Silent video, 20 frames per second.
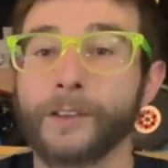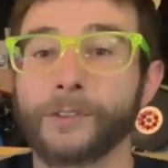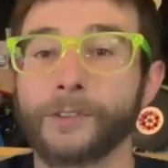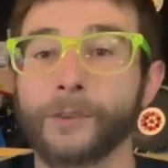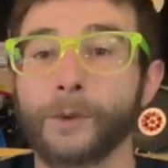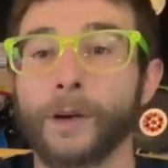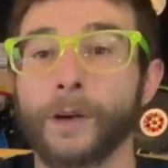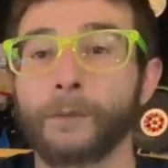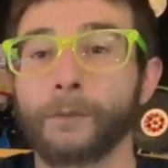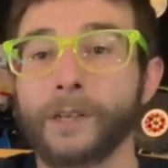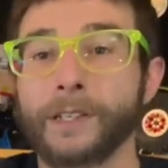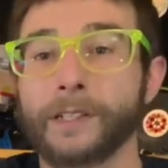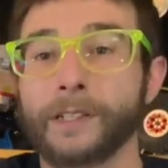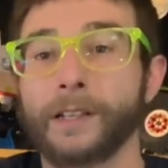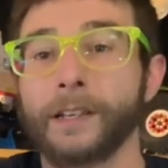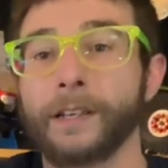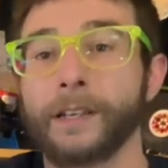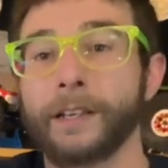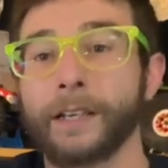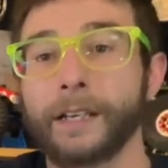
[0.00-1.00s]
So I
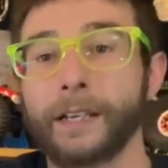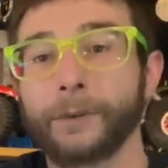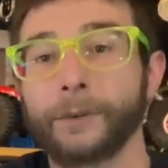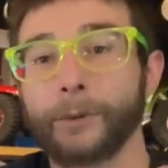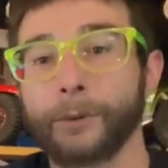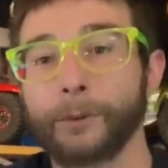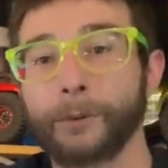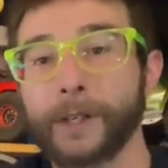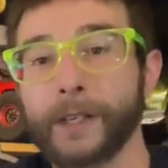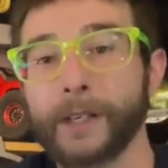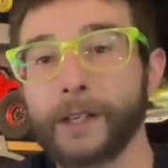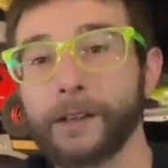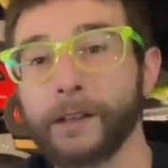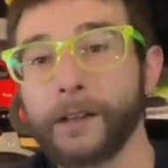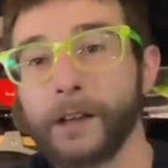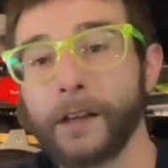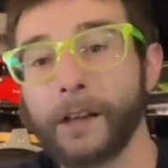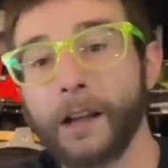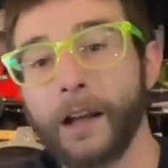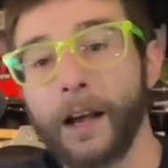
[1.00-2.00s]
went here in the rear.